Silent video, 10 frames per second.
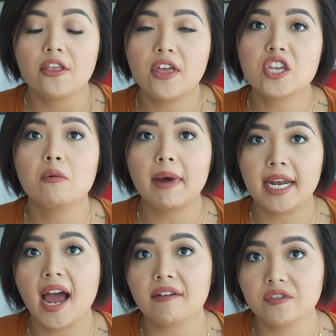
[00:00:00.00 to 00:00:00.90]
then you might
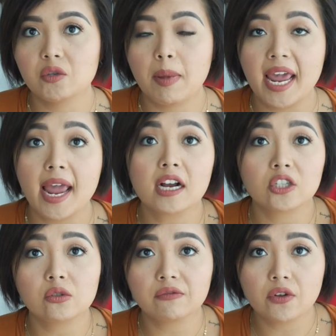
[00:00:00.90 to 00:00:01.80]
have to pay
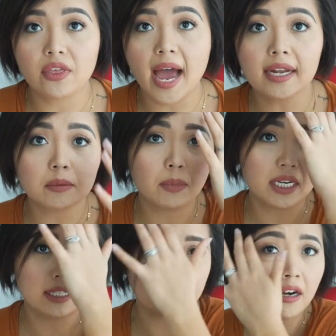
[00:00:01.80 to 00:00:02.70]
extra for that, but
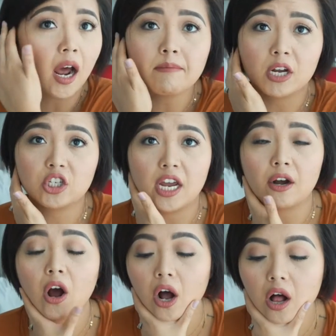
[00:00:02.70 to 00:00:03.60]
it's not much at
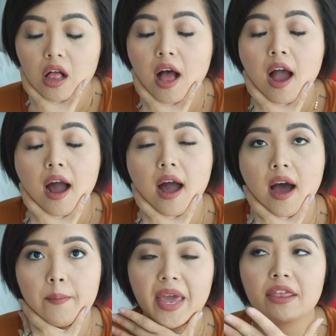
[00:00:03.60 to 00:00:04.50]
all.
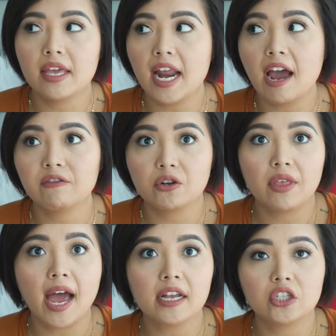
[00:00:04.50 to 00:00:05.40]
And then after
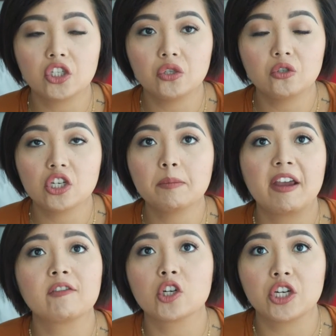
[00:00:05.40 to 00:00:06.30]
that, you just
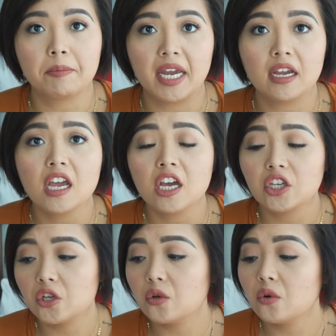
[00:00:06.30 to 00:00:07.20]
pay for shipping.
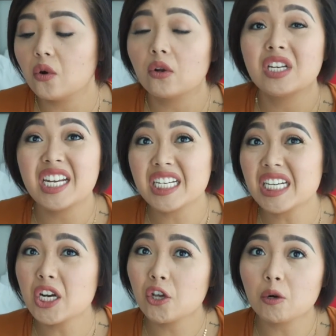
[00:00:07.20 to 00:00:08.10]
You need
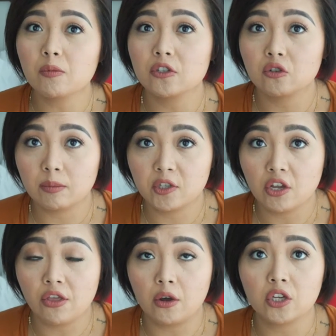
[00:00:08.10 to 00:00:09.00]
to know your
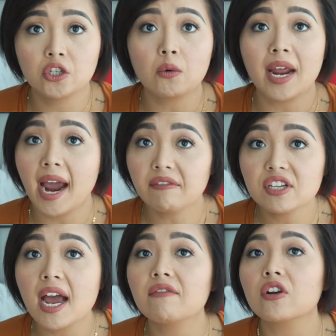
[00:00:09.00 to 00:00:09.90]
prescription though. You don't have to
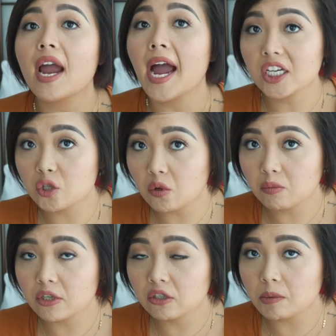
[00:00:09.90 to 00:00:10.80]
have your actual
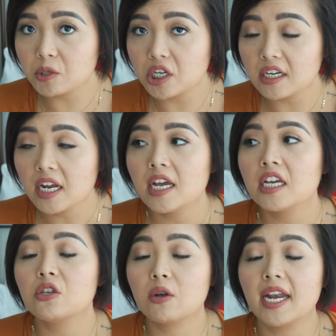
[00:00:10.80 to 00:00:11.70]
prescription.
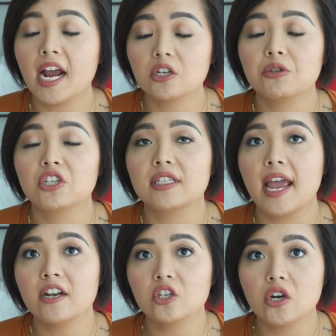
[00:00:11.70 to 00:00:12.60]
You can actually just
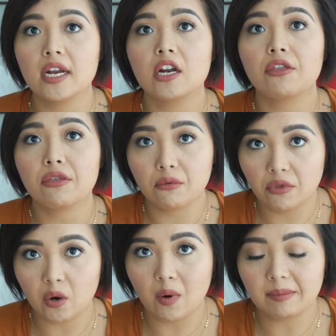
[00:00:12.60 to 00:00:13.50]
enter it through
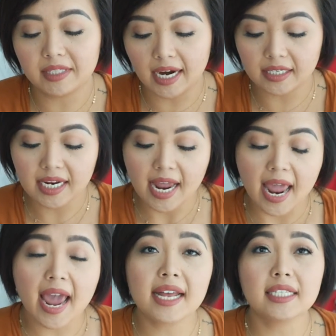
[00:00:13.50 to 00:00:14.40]
their website.
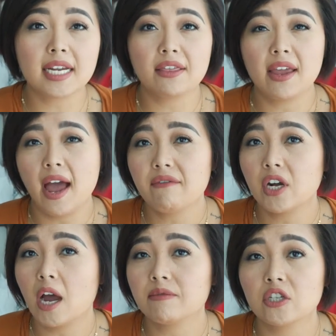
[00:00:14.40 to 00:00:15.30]
And they have an
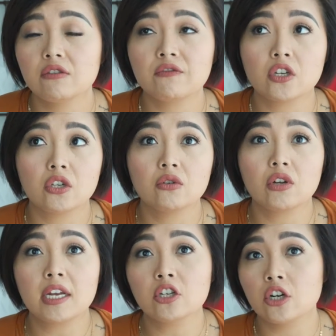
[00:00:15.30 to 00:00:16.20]
option for you to
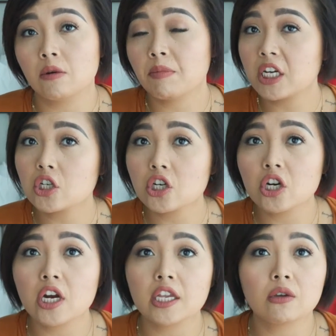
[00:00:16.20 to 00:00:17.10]
enter your
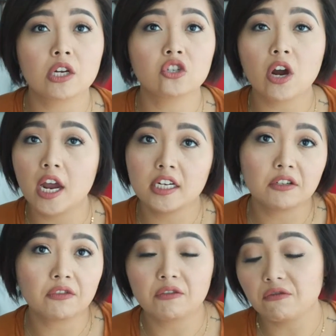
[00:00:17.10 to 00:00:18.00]
picture and you can try on
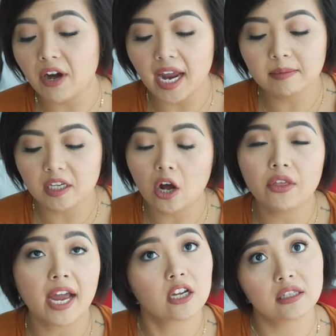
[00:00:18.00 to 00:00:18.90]
different frames and all
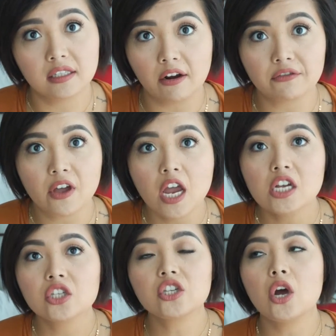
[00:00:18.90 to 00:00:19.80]
that good stuff.
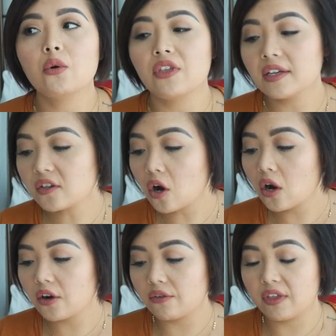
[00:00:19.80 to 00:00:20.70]
So these
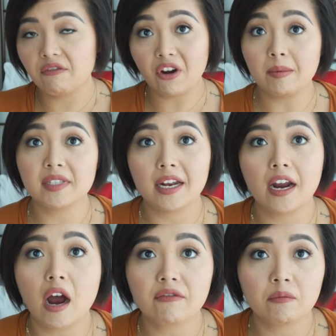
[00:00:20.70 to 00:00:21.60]
are the frames that I
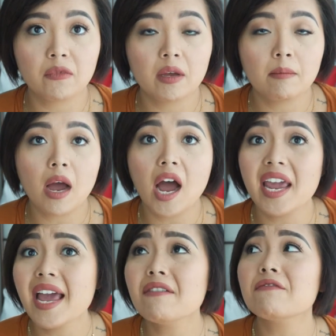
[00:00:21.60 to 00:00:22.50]
got from them. I
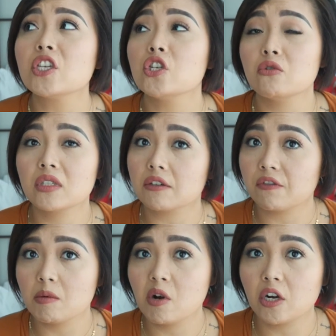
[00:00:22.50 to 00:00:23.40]
have used
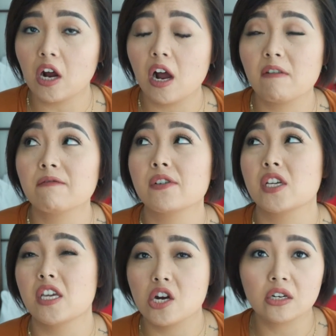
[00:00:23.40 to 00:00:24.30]
Firmoo.com for
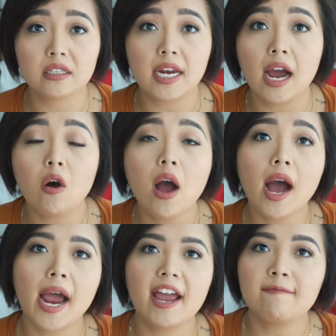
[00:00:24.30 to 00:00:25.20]
years now.
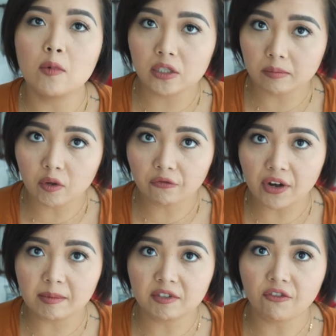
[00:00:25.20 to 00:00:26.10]
I have multiple
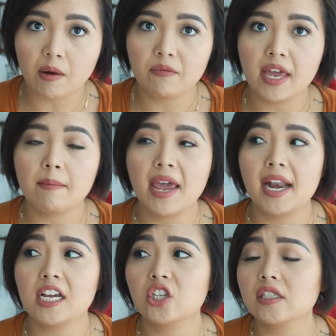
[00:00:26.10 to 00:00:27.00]
frames from them
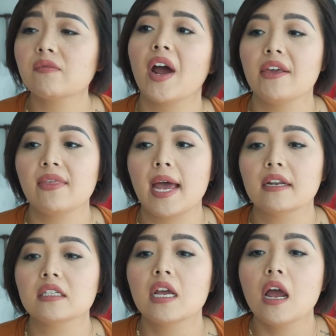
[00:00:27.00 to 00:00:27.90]
and I just find that